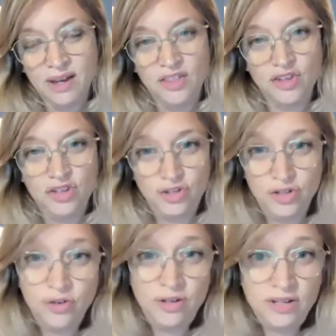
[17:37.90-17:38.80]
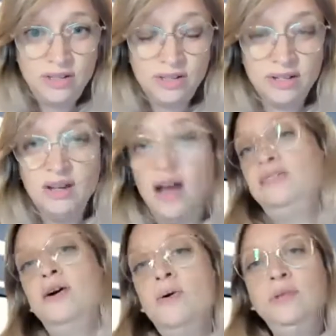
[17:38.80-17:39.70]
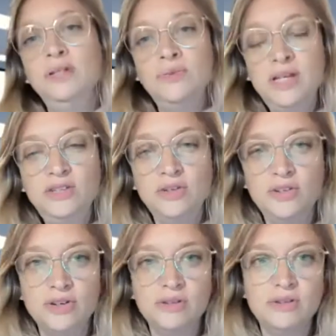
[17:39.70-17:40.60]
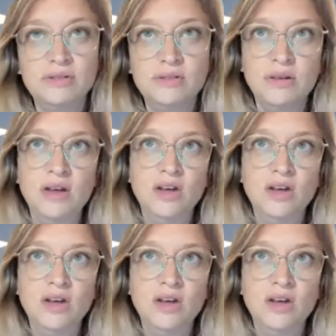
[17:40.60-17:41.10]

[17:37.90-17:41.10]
the students and not only researchers